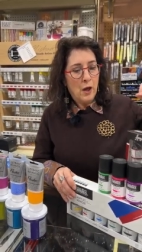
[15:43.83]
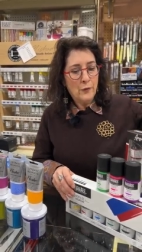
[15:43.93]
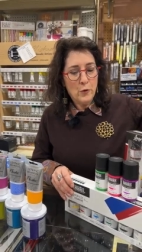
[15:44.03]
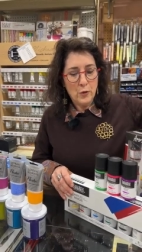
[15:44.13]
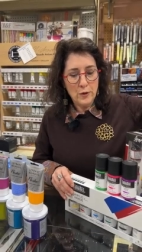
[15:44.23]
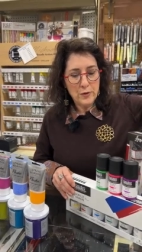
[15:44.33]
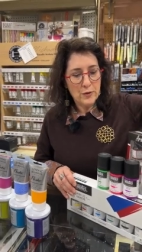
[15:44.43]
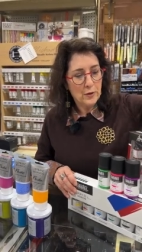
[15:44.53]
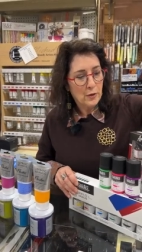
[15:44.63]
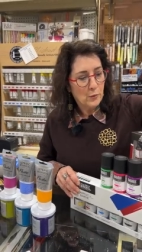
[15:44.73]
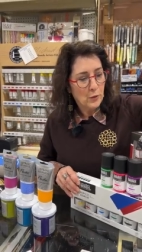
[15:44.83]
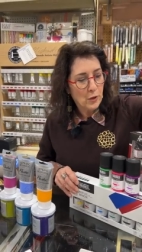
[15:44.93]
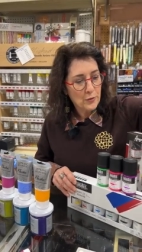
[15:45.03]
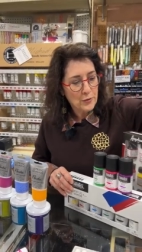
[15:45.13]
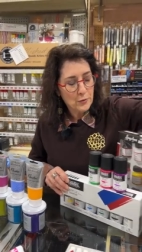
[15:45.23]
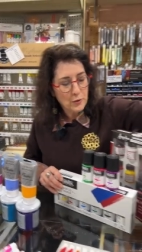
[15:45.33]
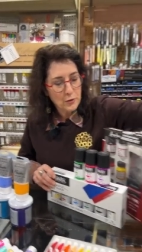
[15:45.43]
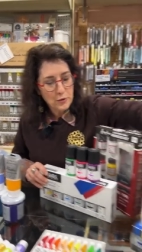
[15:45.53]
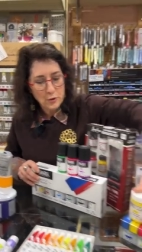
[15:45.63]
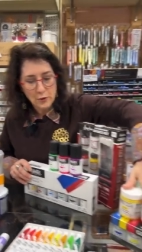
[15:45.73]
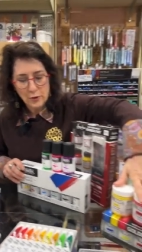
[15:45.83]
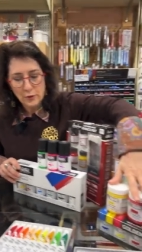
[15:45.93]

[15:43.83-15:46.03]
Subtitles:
Of course, we also can show